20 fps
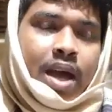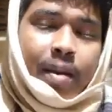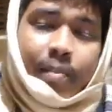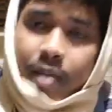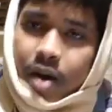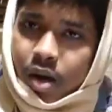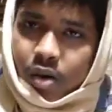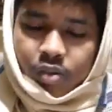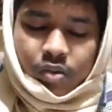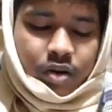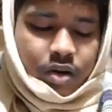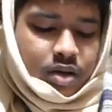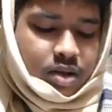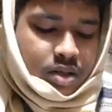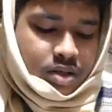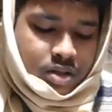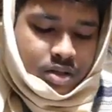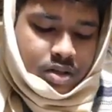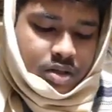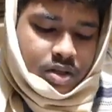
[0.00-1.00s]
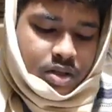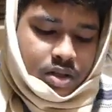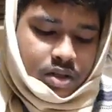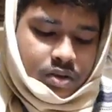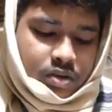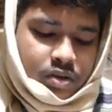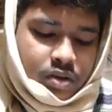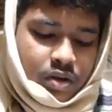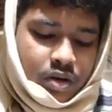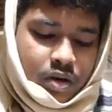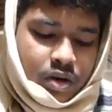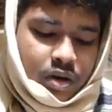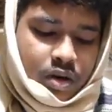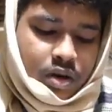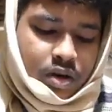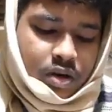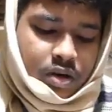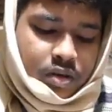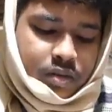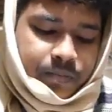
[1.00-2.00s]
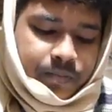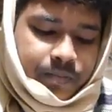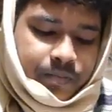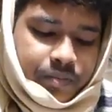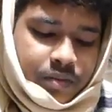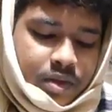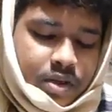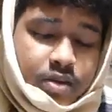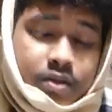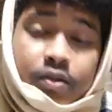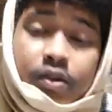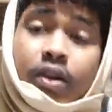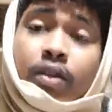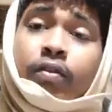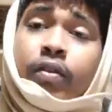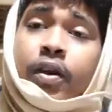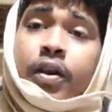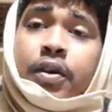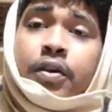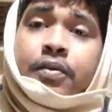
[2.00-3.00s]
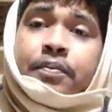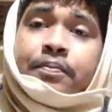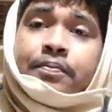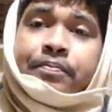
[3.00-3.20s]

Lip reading: amount is called solvent.